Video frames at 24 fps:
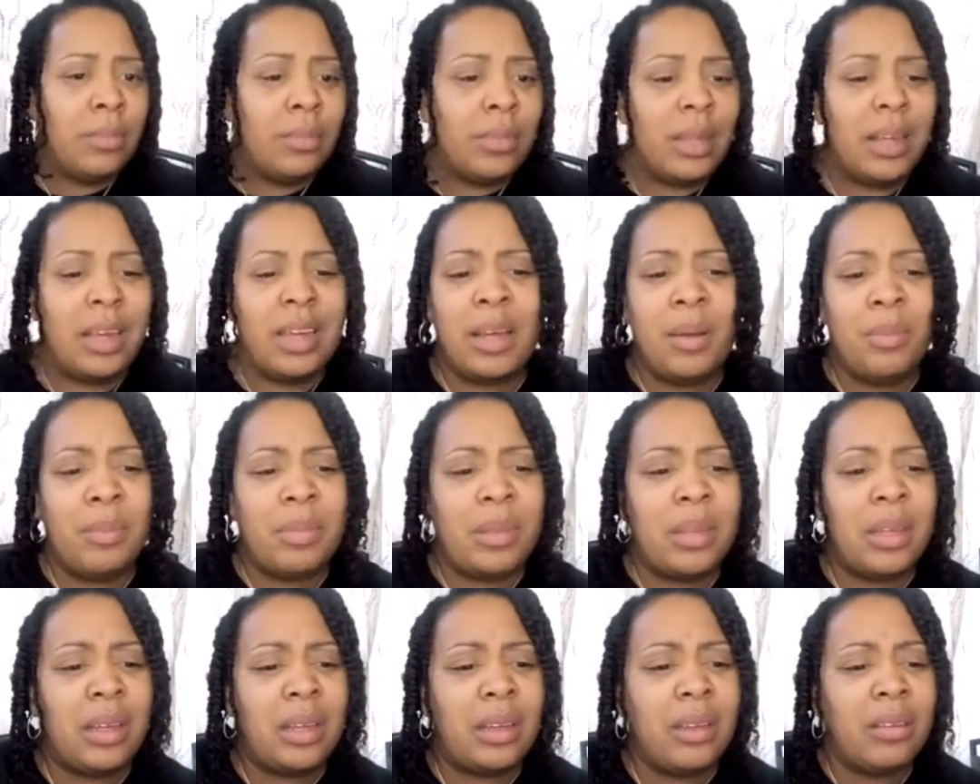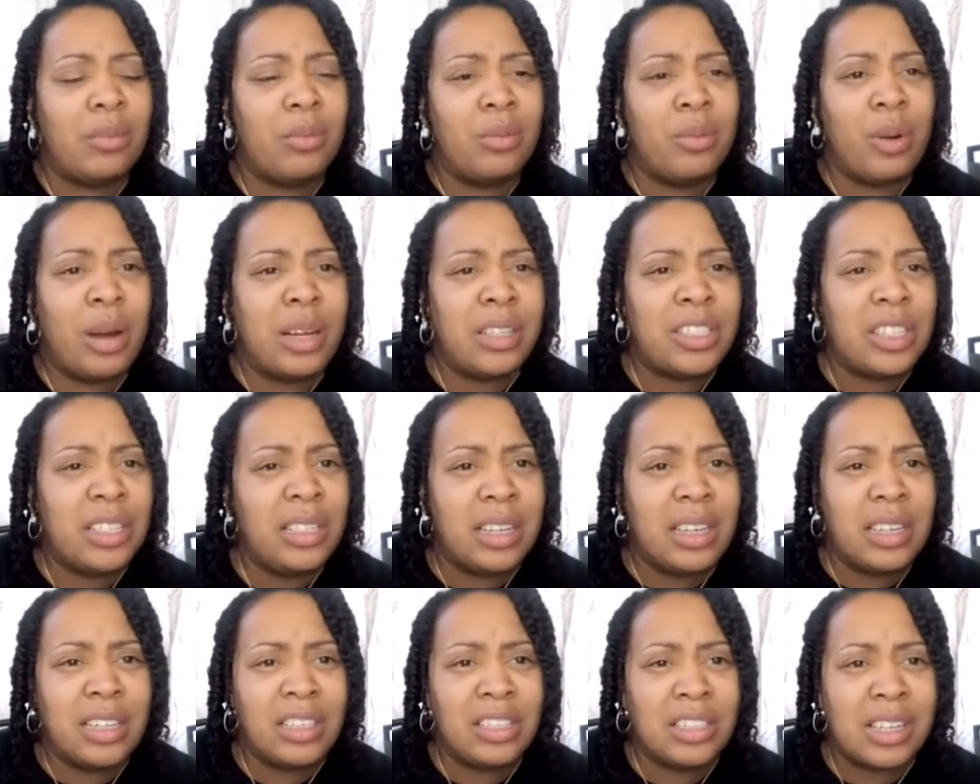and I'm thinking, why she
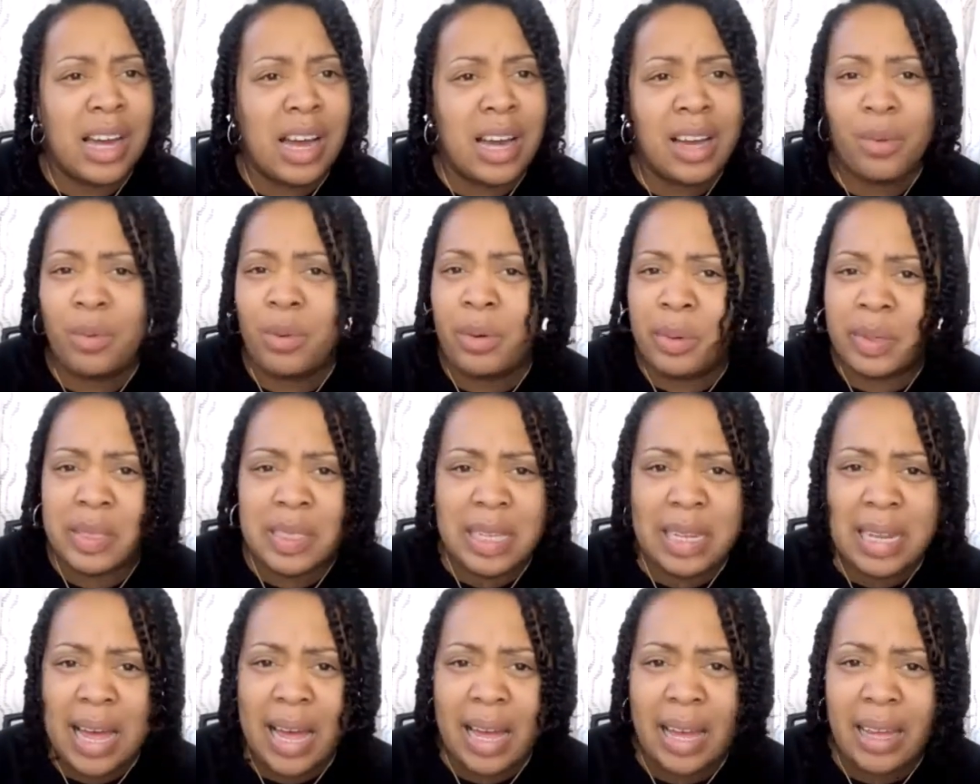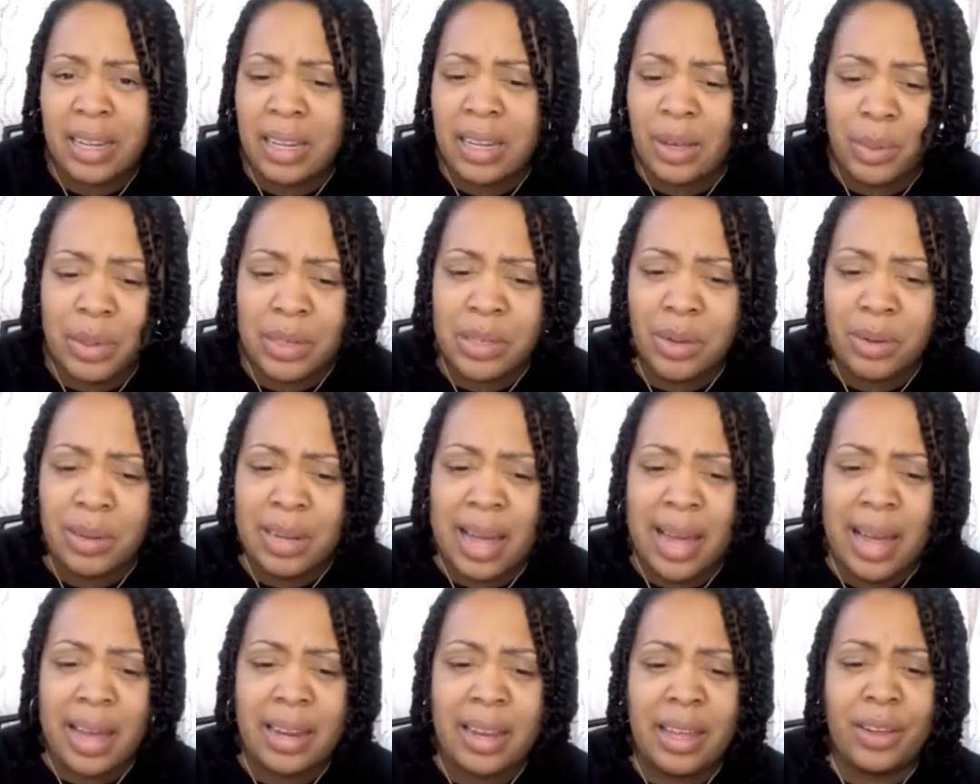looking shocked? was the lie? There was no
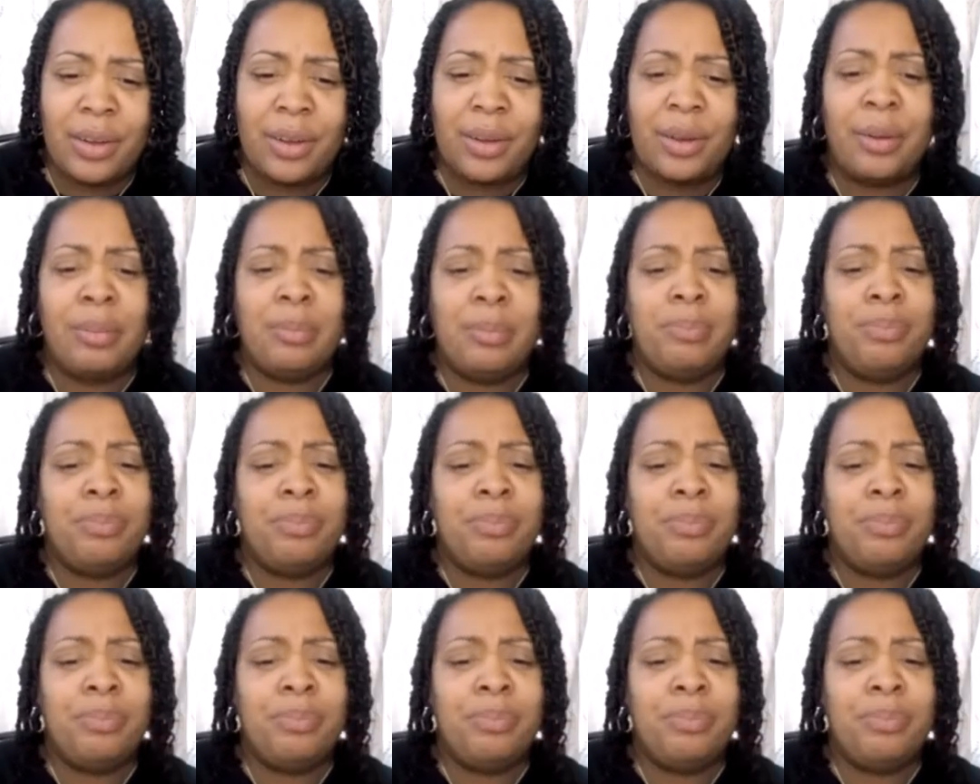lie in that girl.